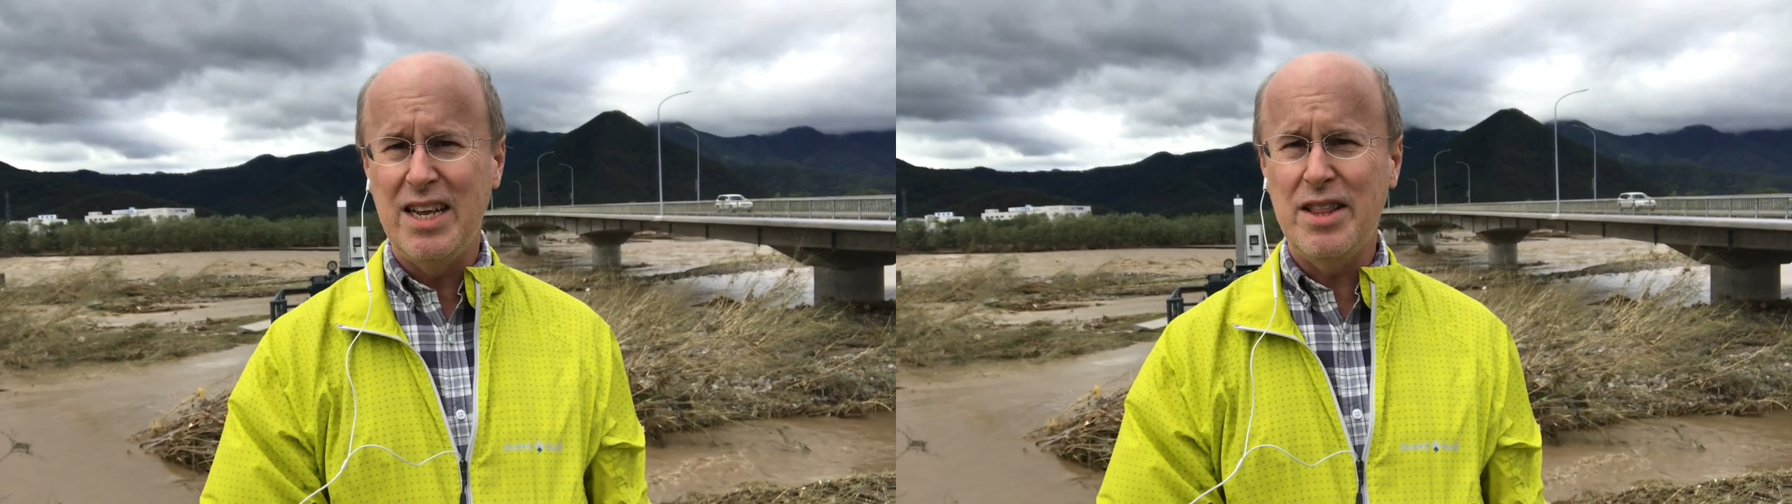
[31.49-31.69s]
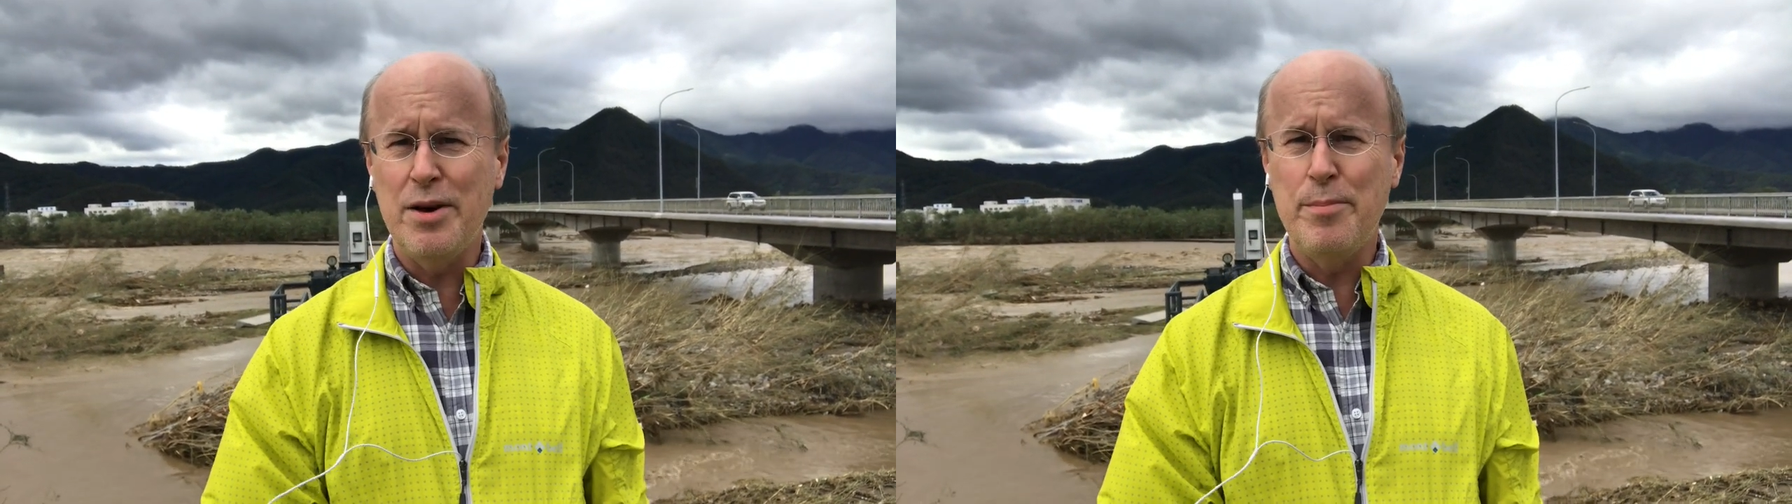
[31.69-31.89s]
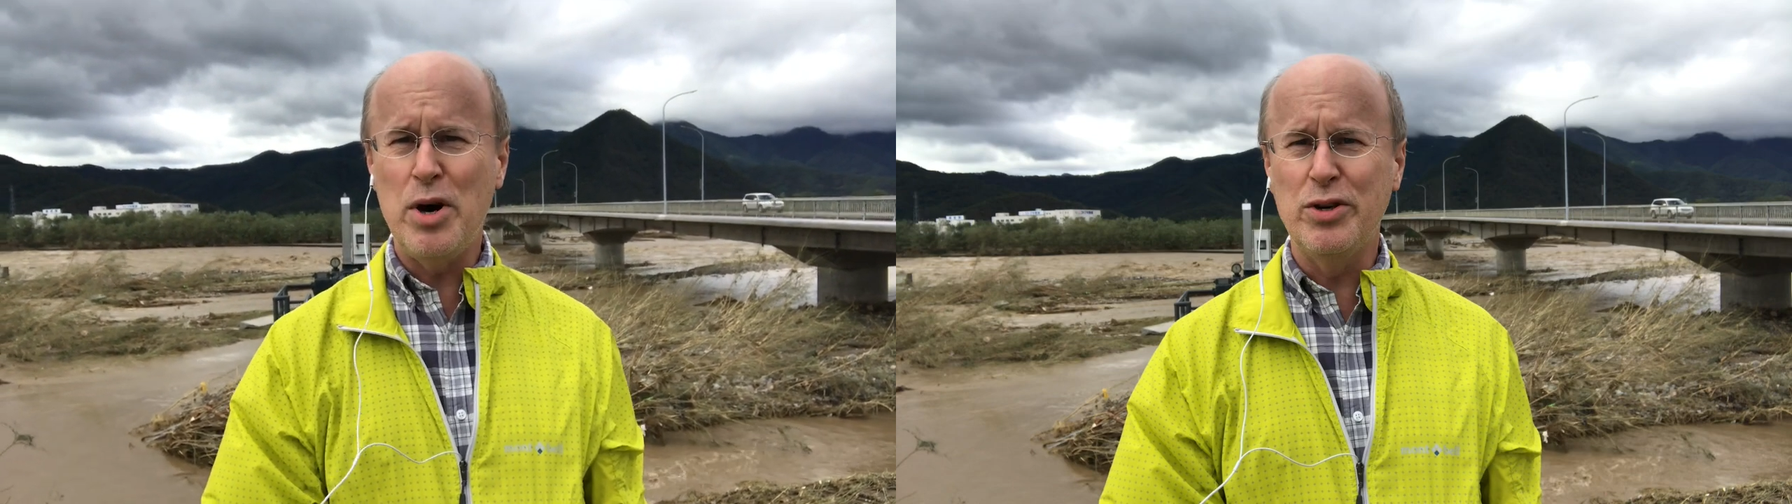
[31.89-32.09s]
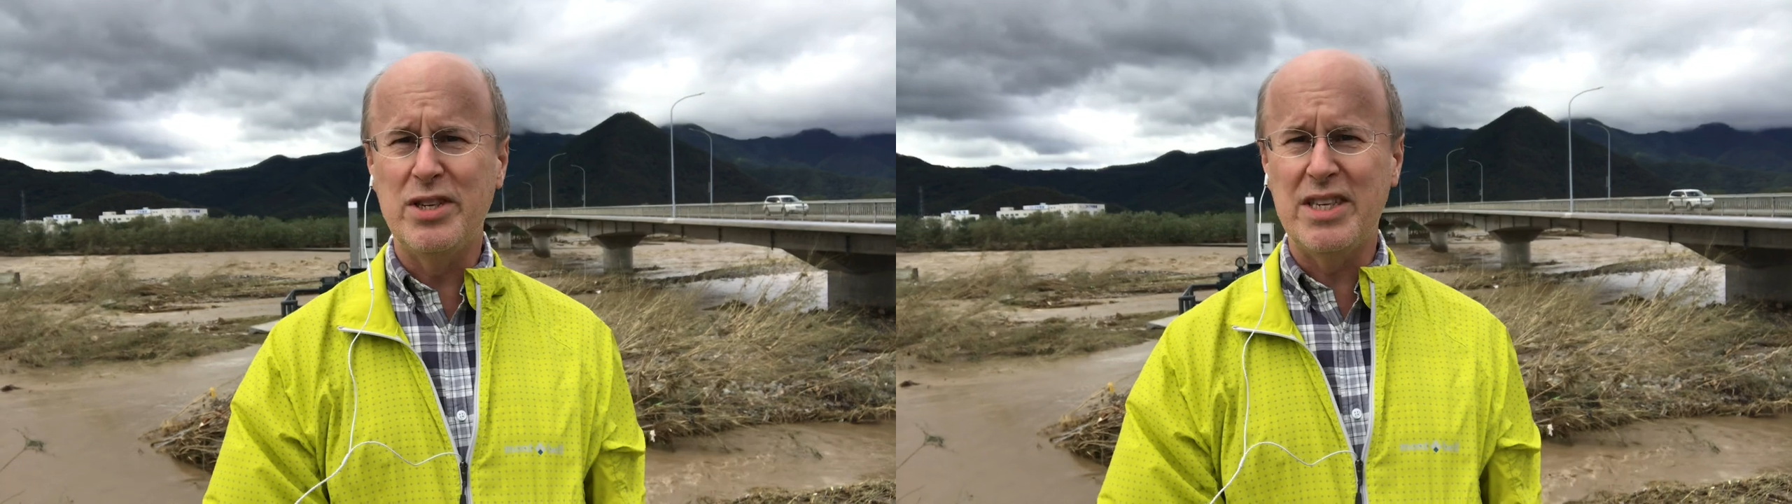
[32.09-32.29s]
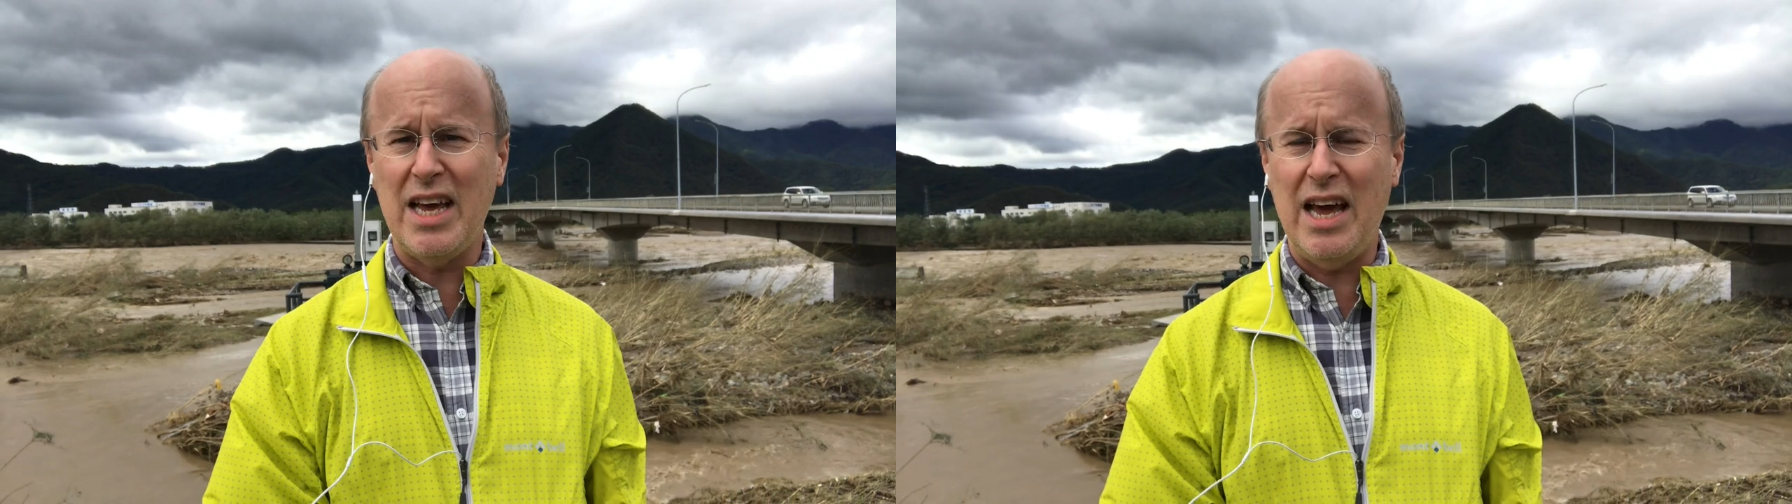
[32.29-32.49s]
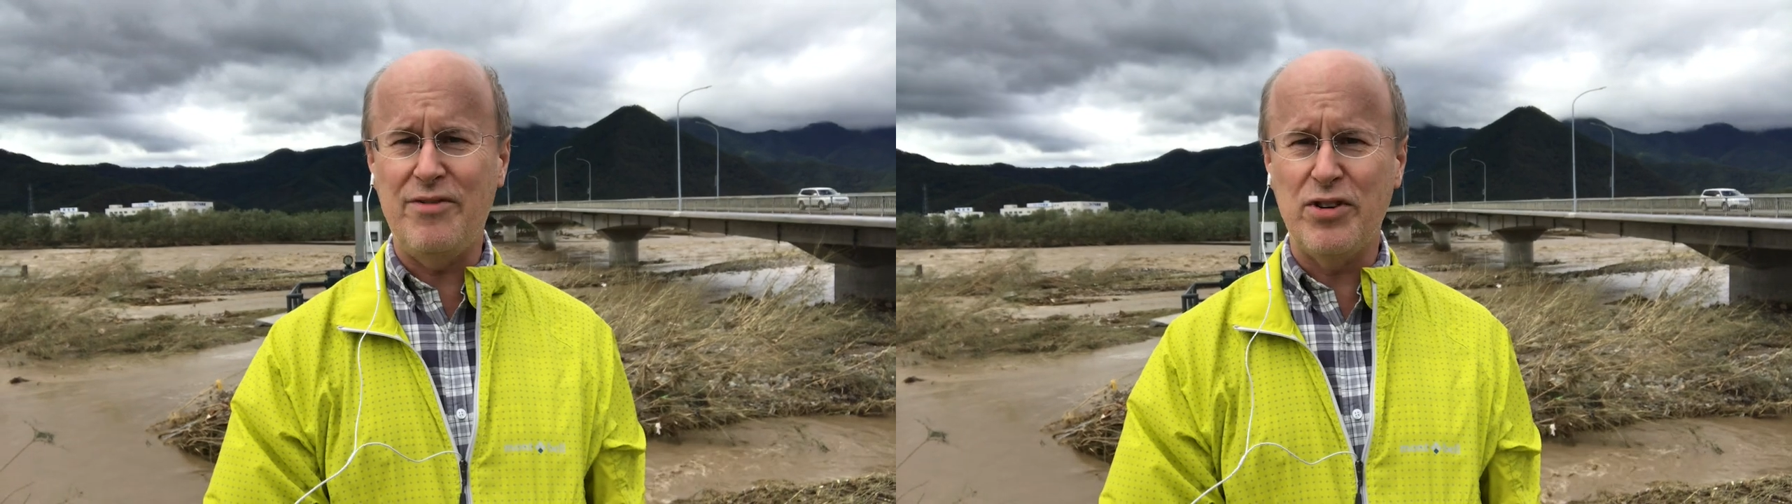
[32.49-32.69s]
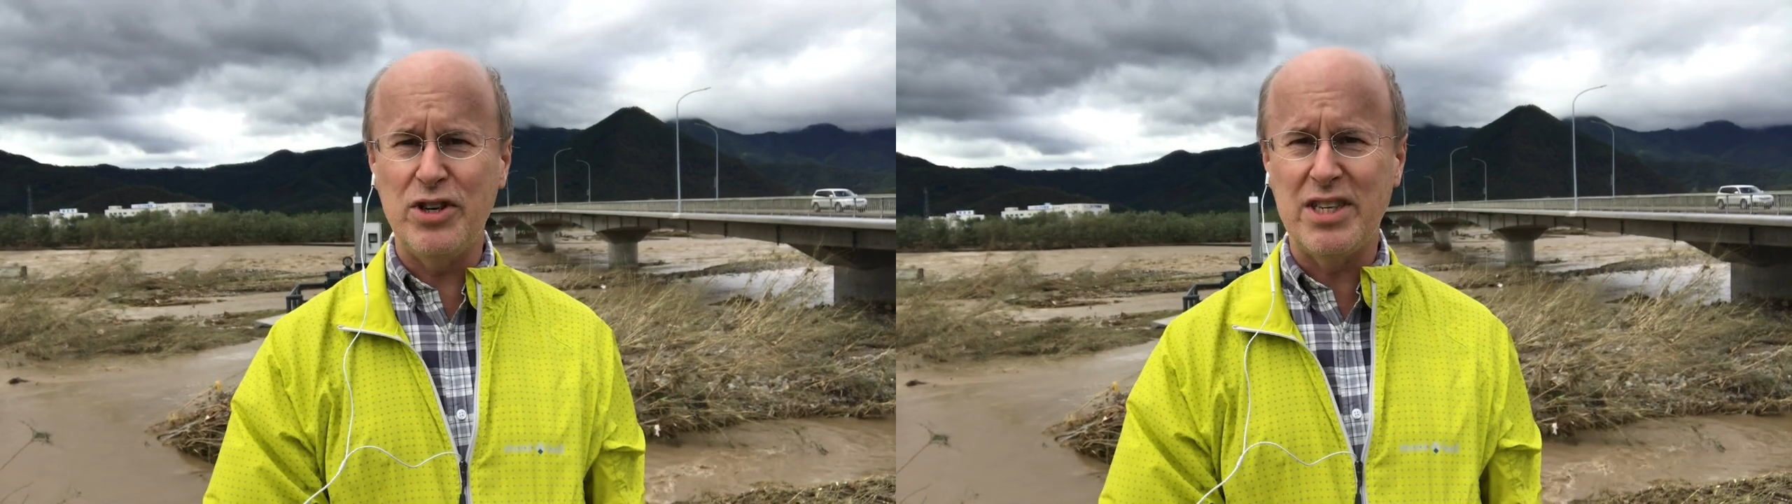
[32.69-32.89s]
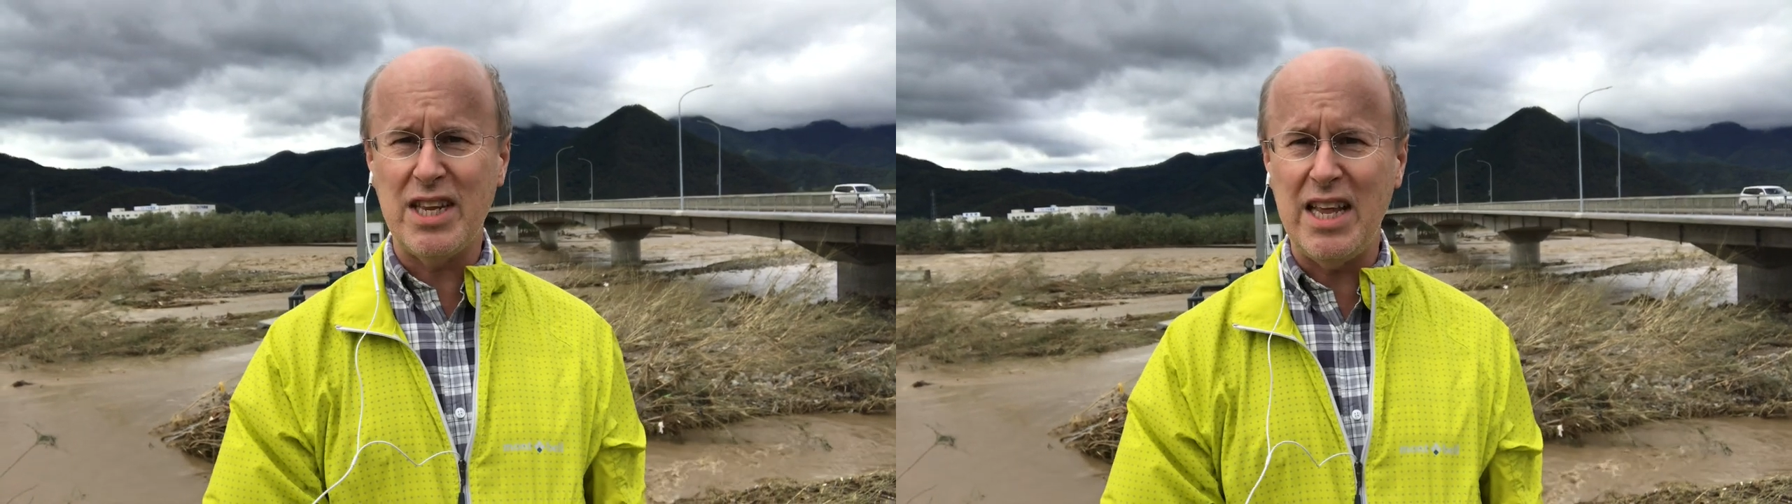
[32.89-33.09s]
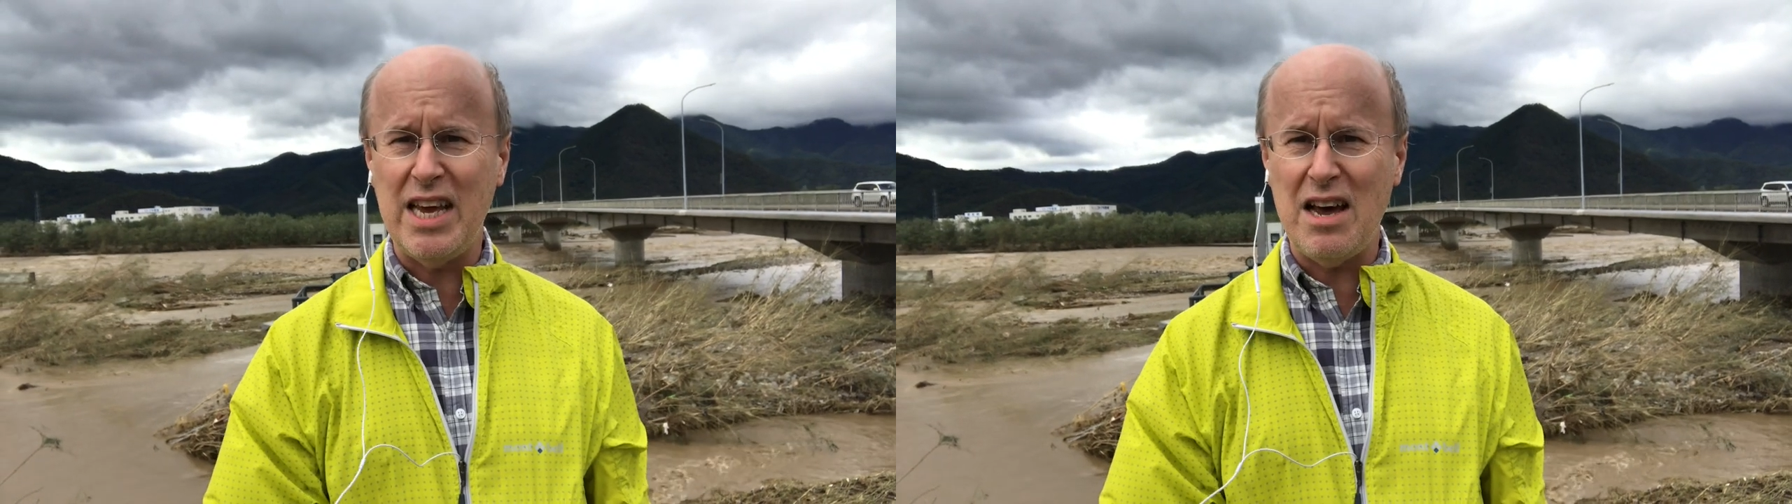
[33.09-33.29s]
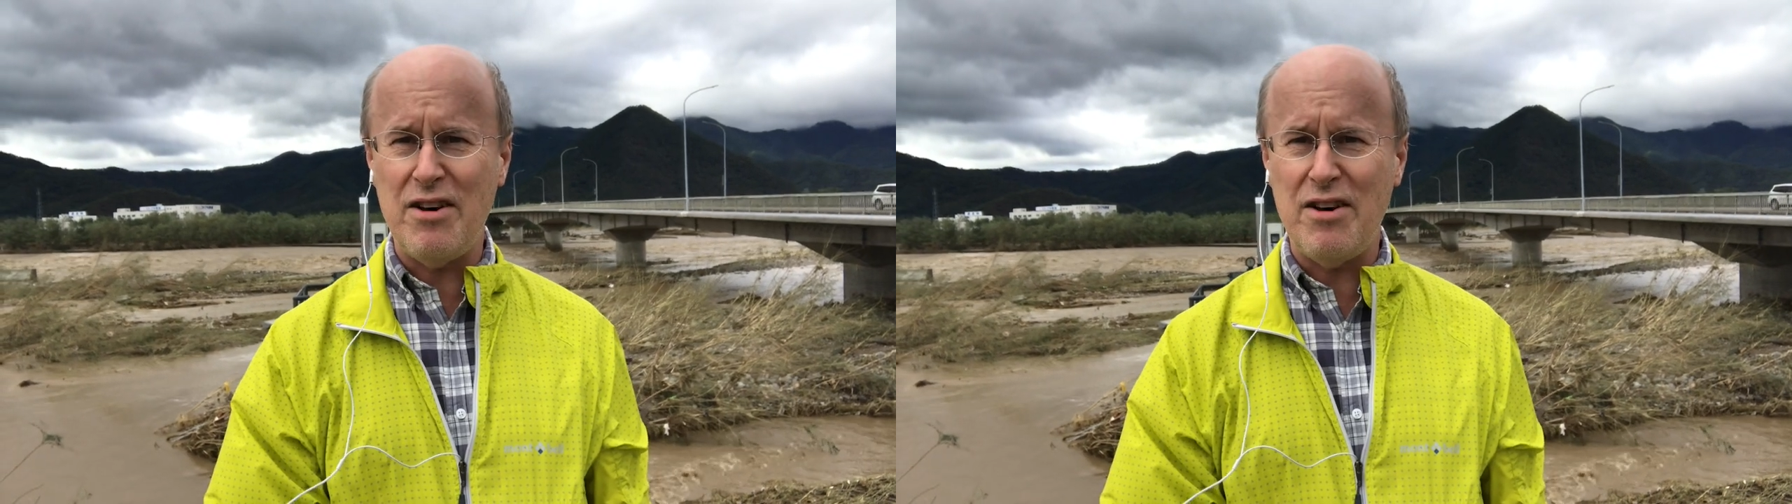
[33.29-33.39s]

the most adversely